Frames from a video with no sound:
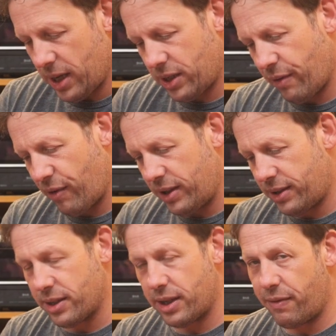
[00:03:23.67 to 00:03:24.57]
So, for
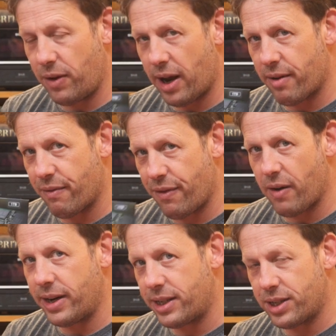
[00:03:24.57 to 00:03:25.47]
instance, if you had a
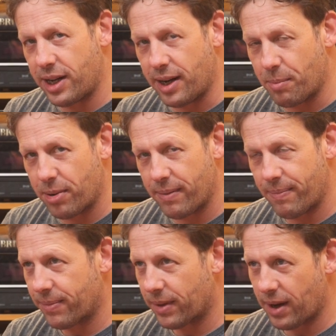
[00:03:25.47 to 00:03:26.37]
very cheap
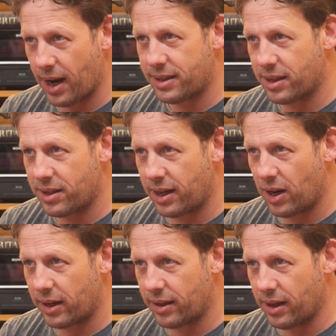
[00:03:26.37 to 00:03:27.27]
SSD
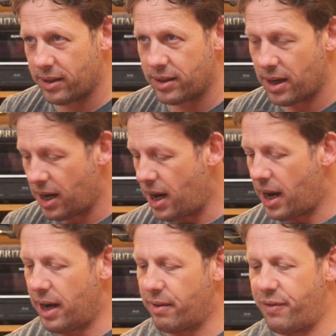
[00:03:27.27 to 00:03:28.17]
like this,
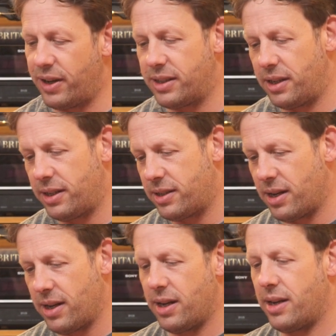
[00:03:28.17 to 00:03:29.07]
it fits in this
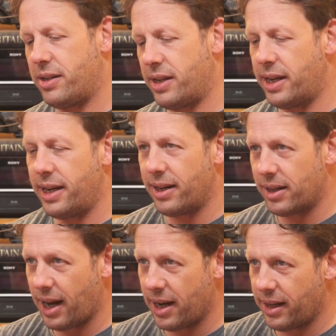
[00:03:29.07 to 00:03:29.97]
dinky
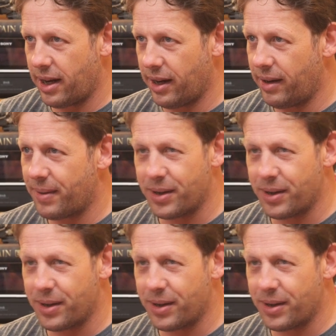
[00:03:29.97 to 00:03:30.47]
little caddy here.